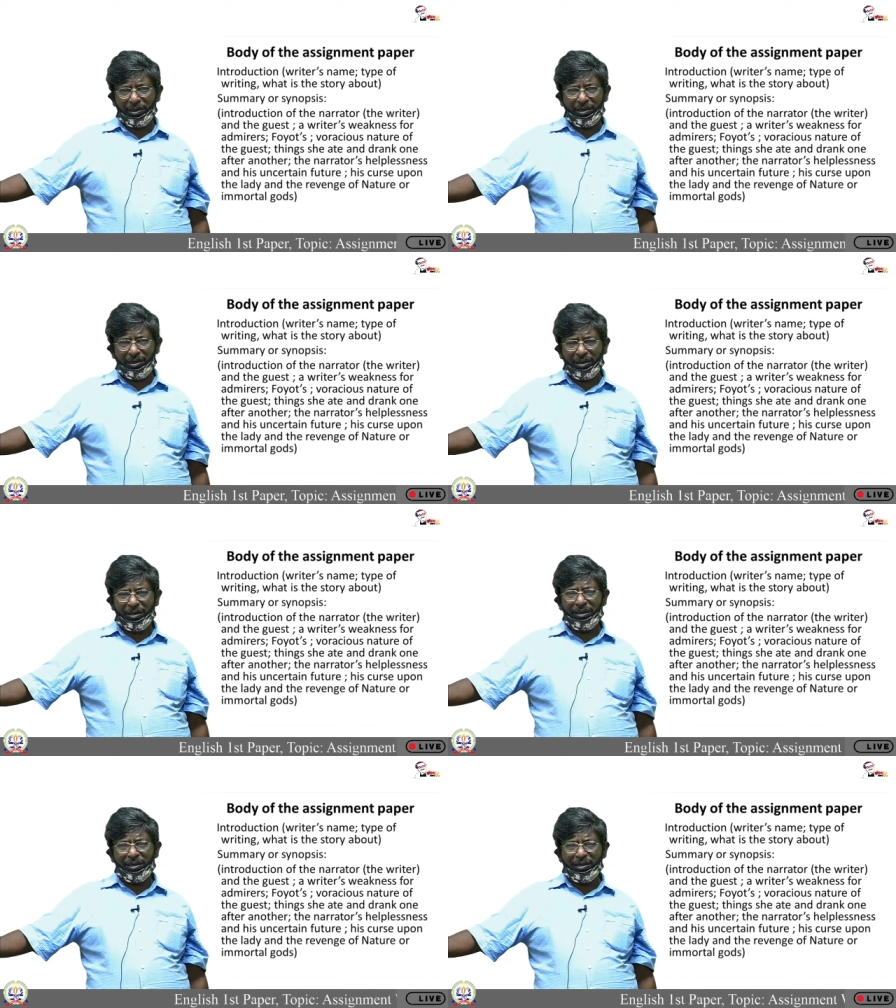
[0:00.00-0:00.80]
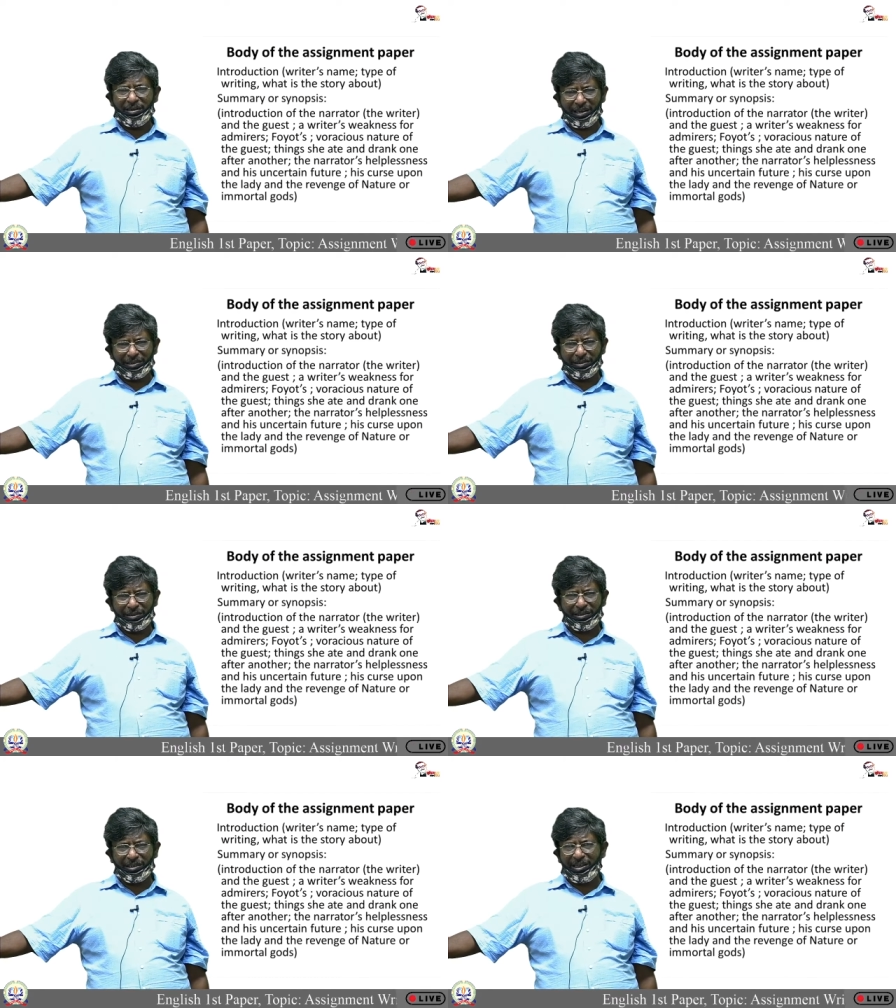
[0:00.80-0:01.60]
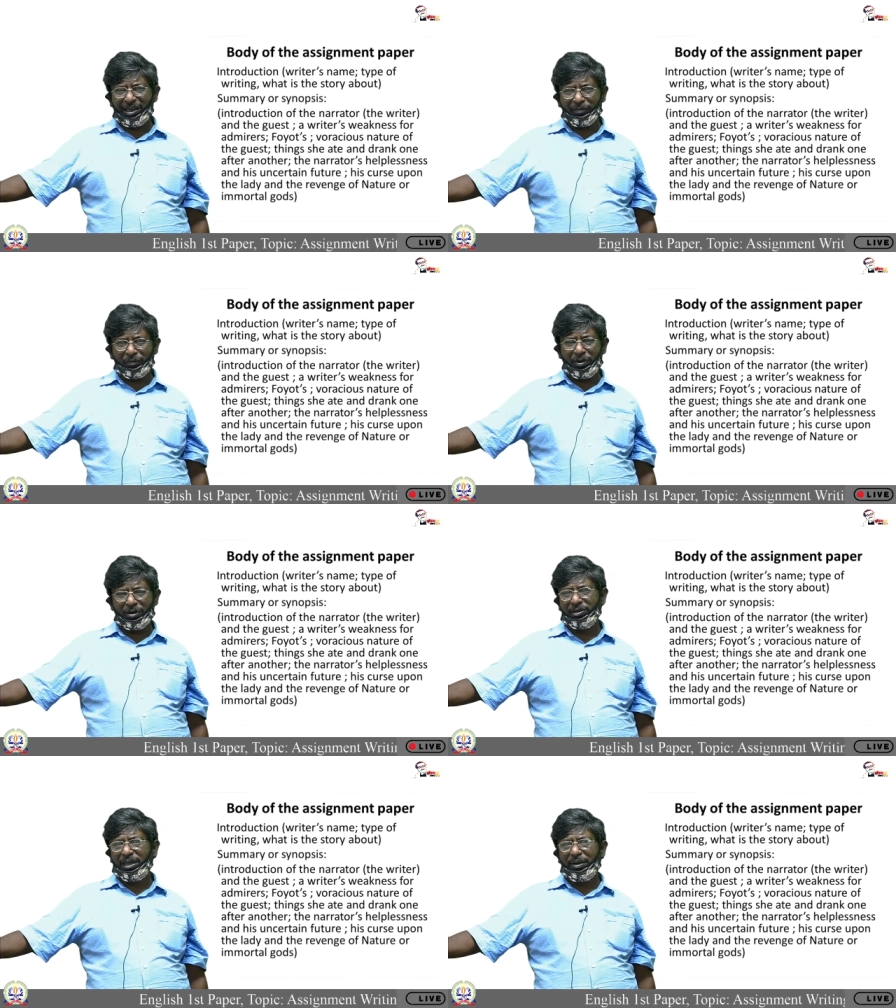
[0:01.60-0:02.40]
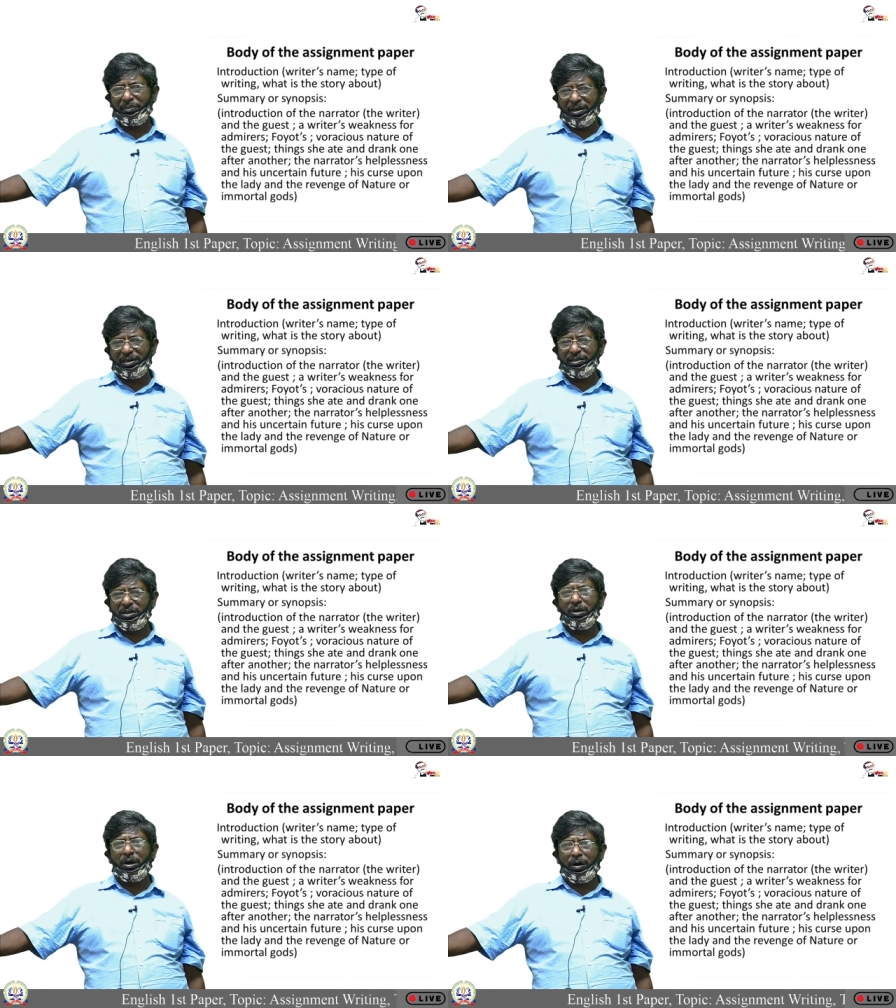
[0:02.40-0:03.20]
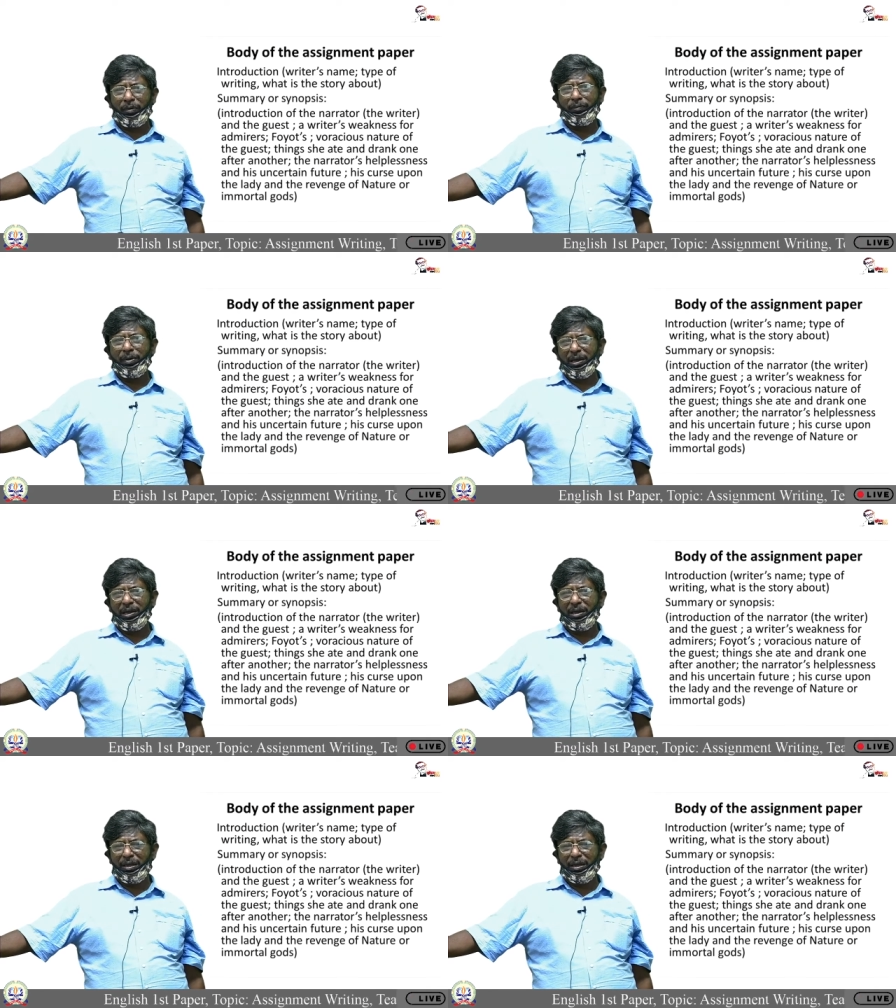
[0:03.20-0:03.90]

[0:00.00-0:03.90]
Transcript: He doesn't care for the ability of a